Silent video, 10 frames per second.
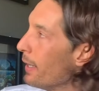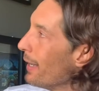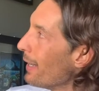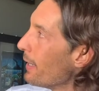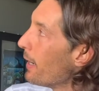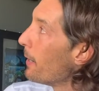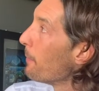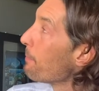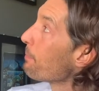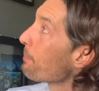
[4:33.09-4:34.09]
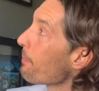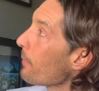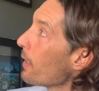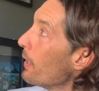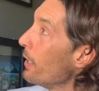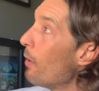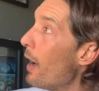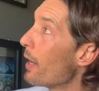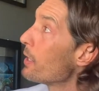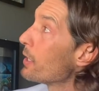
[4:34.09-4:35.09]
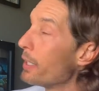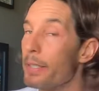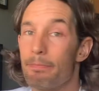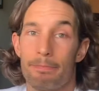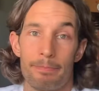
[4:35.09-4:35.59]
and honestly,